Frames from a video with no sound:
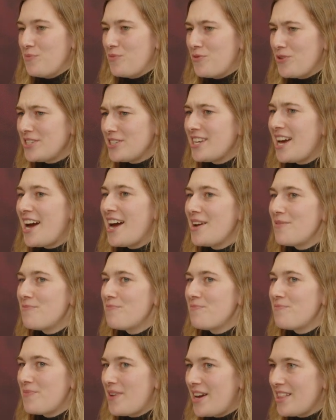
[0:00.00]
For a
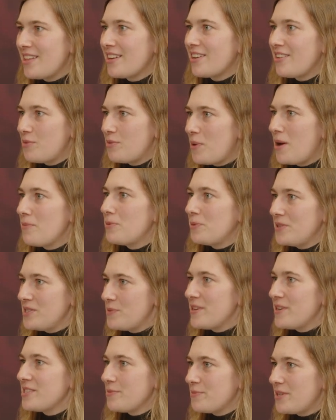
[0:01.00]
time, I think I'll probably
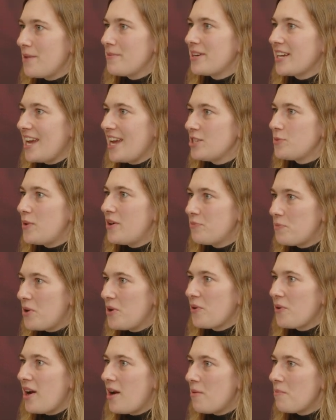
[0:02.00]
spend some time in a K-12
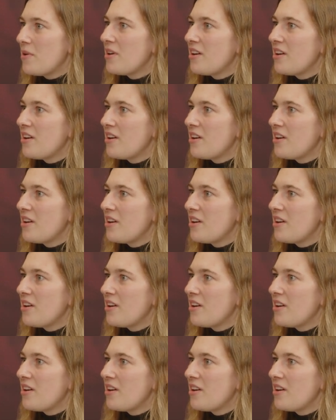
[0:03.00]
program.